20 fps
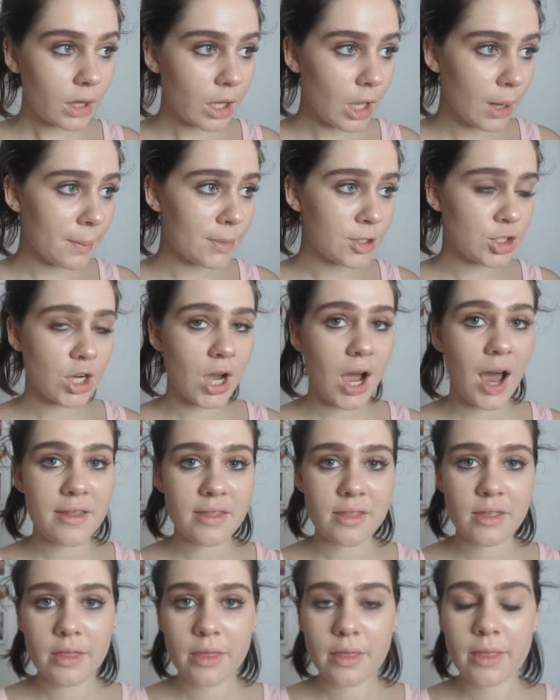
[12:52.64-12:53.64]
But yeah,
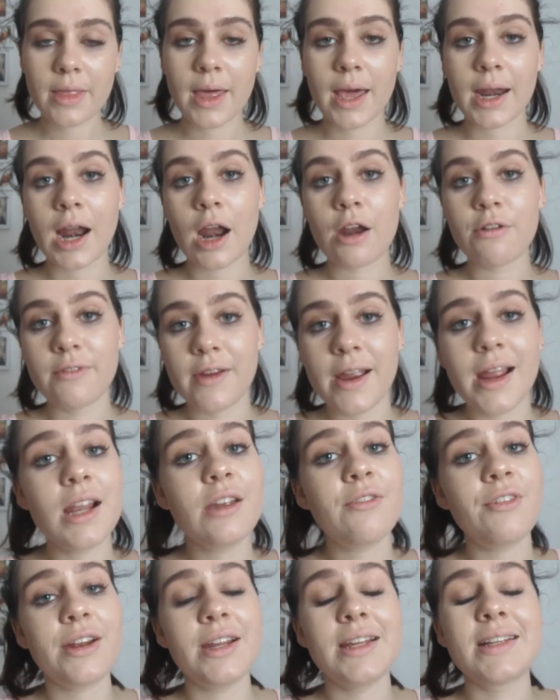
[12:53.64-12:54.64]
other than that, I
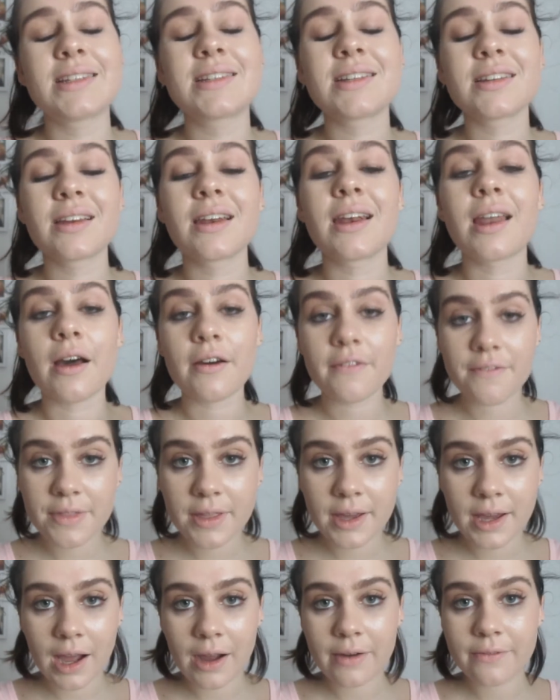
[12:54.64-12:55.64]
really, really did love
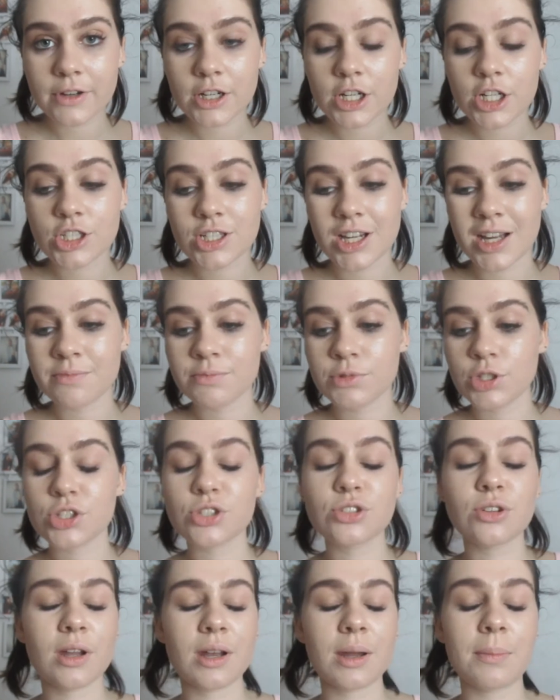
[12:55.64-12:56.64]
the coverage. I'm
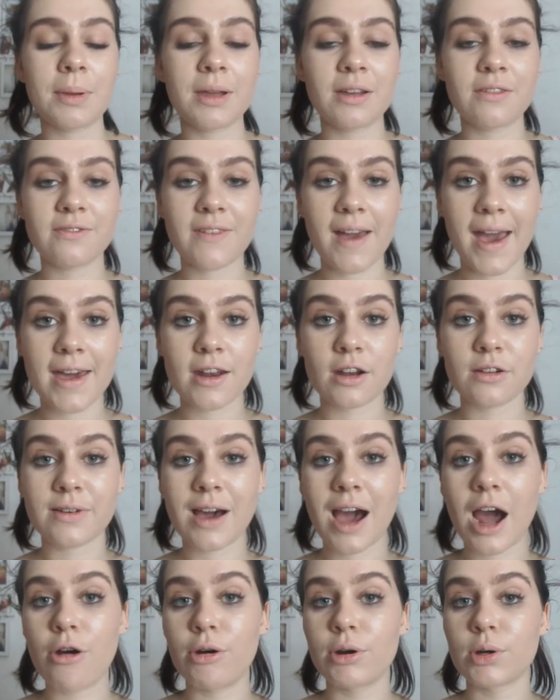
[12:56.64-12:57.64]
just not a big fan of
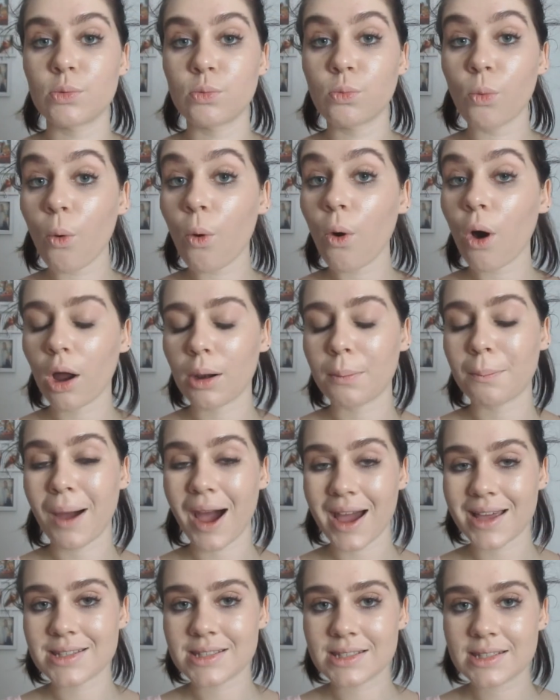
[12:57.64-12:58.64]
how it wore on
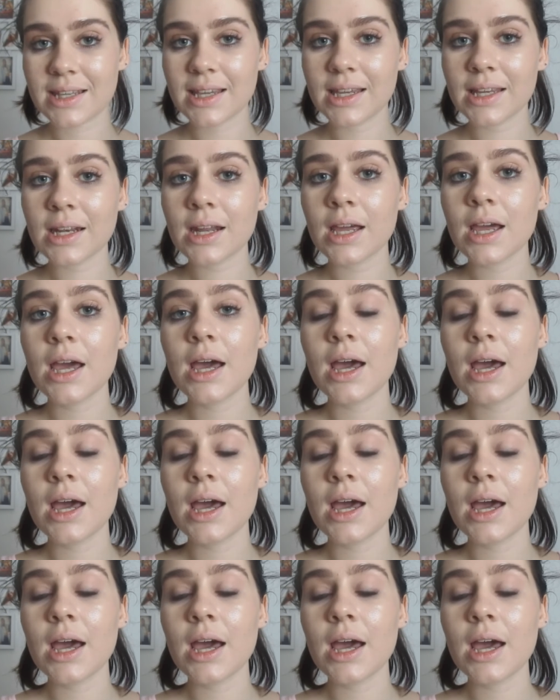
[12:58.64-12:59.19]
my skin.